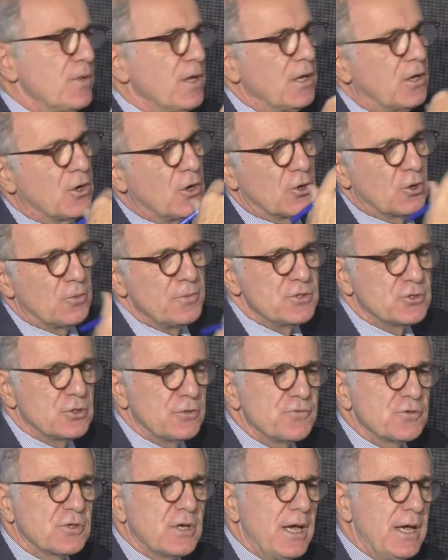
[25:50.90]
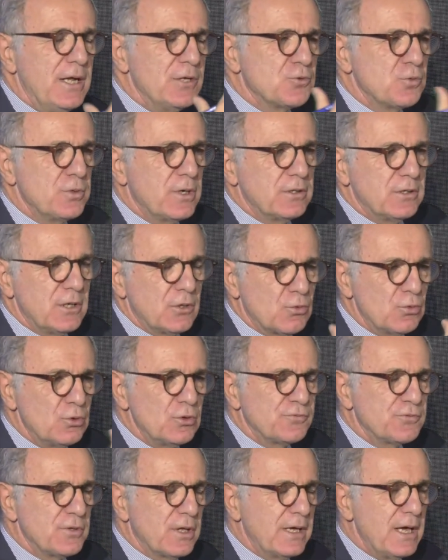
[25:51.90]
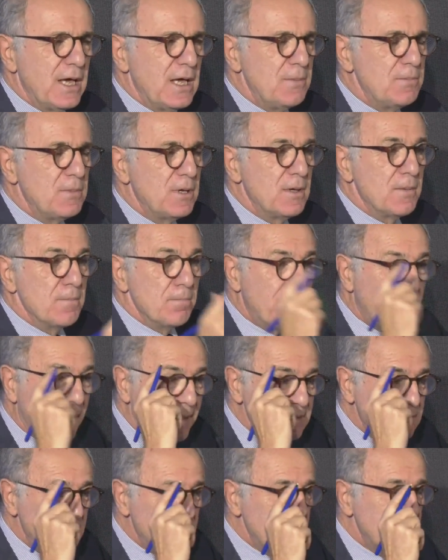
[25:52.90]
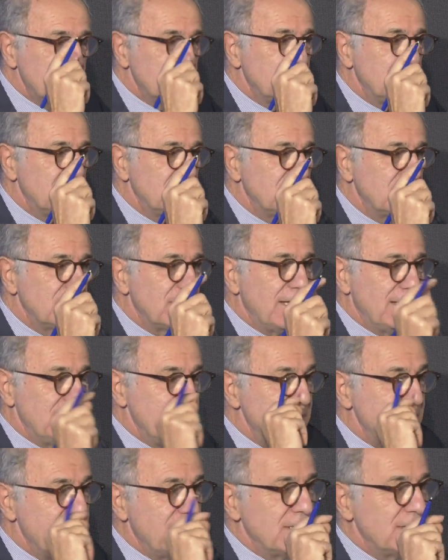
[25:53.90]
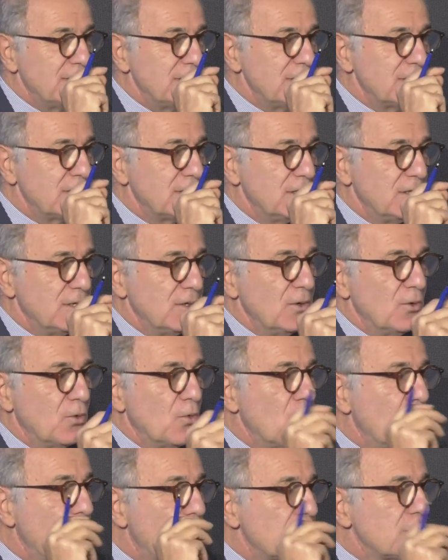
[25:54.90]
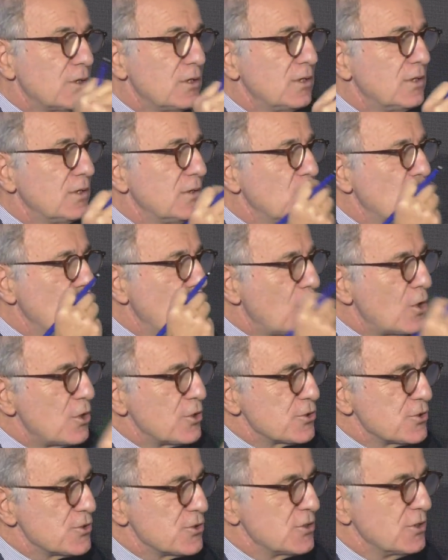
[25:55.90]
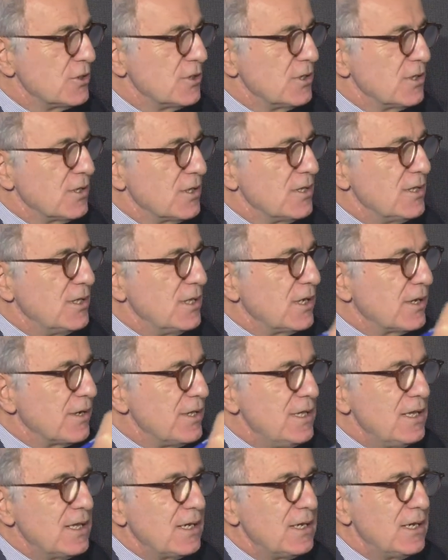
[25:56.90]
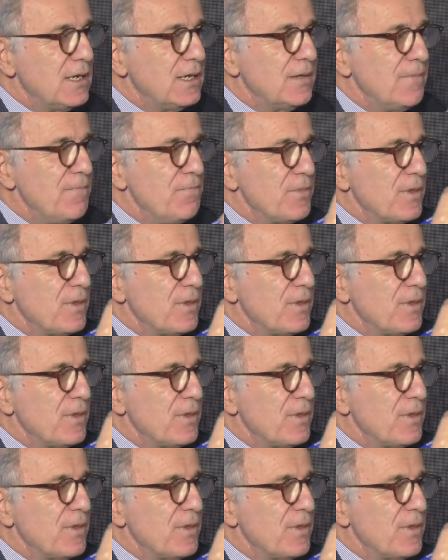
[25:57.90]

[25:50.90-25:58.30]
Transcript: economies of scale were the rule of the game. But at the end, what was the real